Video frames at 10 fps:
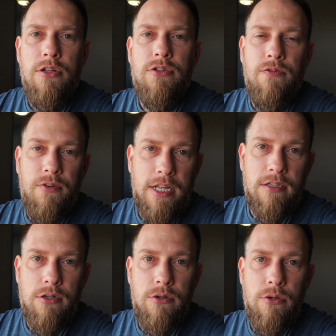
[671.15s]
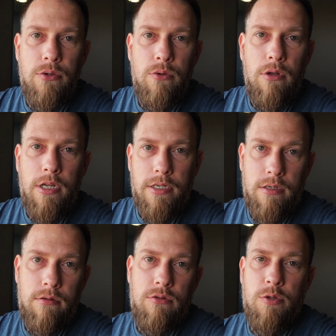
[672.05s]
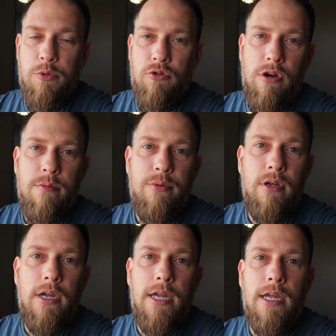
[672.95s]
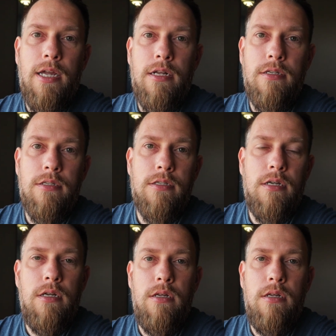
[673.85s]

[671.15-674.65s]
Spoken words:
Don't forget to like, subscribe and